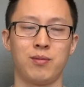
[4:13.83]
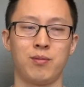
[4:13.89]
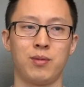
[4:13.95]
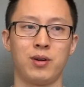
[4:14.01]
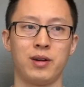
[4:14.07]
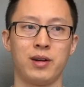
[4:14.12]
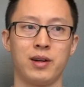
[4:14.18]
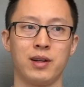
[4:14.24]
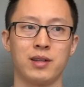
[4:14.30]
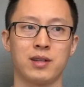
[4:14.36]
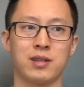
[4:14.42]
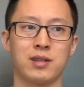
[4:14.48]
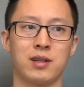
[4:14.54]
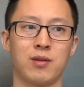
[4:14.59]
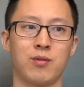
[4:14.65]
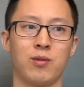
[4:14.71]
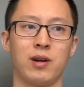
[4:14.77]
motor
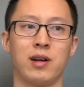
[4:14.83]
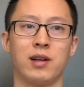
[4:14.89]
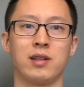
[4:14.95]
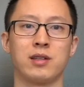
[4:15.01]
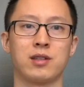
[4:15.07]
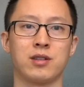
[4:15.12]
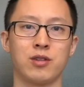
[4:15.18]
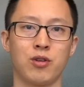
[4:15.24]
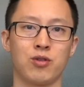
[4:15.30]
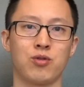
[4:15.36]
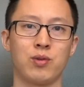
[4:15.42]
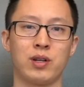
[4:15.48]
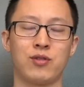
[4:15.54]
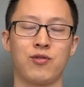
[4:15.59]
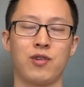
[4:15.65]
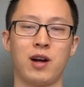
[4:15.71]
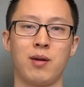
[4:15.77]
units, whereas slow
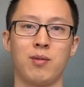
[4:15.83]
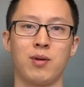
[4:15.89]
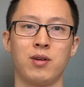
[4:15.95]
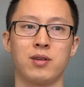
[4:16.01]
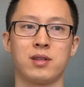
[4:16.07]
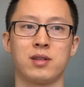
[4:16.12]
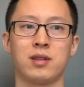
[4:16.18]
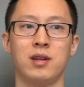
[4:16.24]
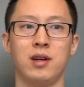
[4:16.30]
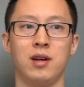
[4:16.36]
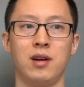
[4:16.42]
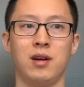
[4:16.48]
twitch fibers